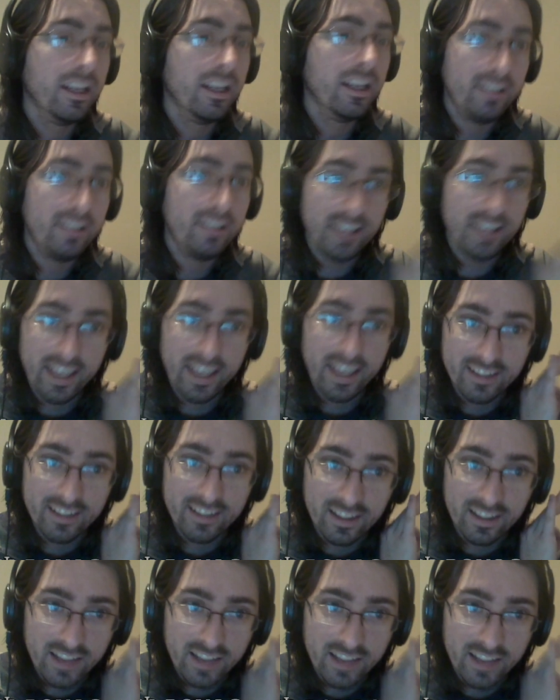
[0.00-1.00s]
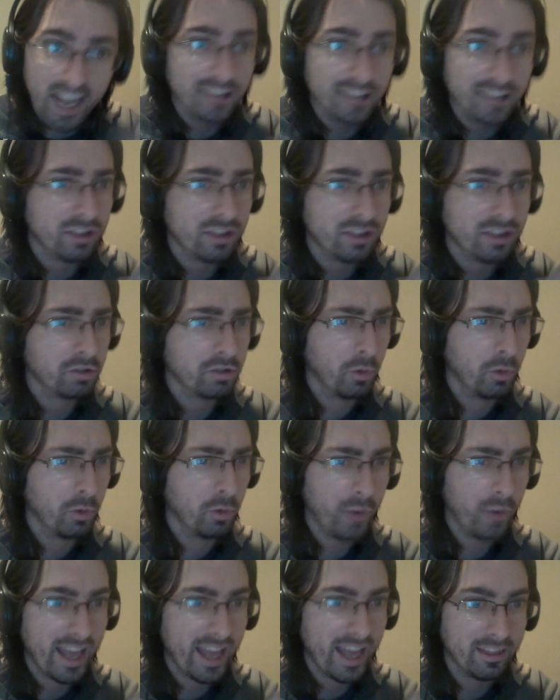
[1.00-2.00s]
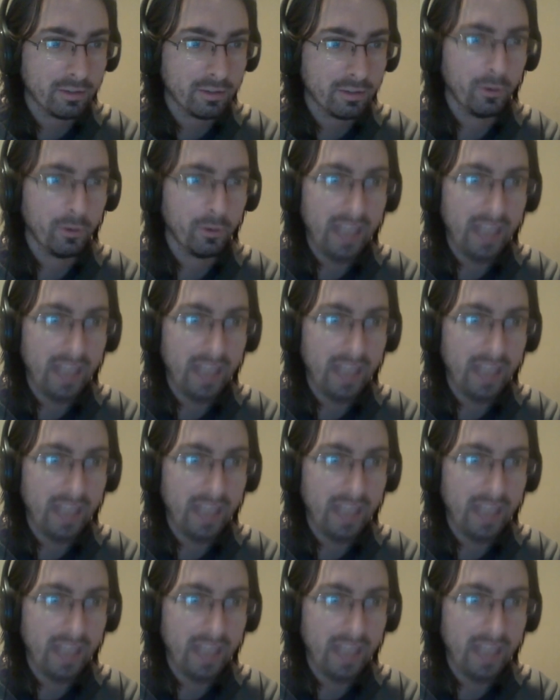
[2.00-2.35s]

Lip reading: She is a light through and through.